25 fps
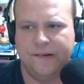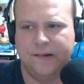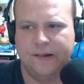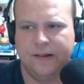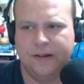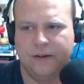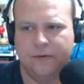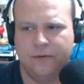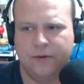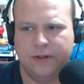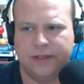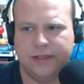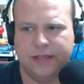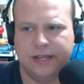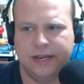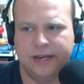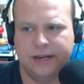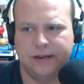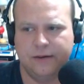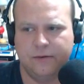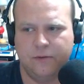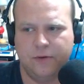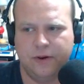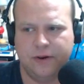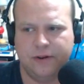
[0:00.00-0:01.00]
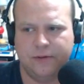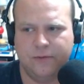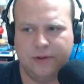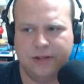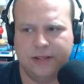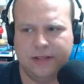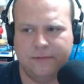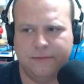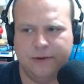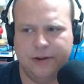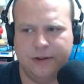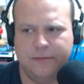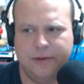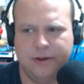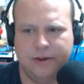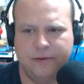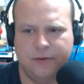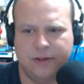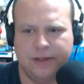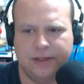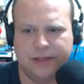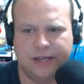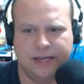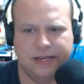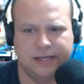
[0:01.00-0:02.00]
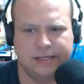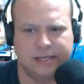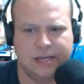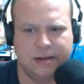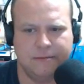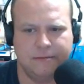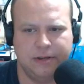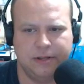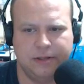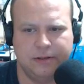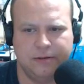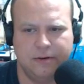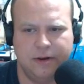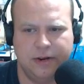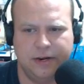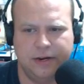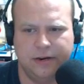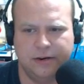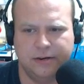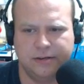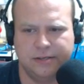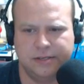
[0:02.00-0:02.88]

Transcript: What thing? What do you mean? What thing is coming through on yours?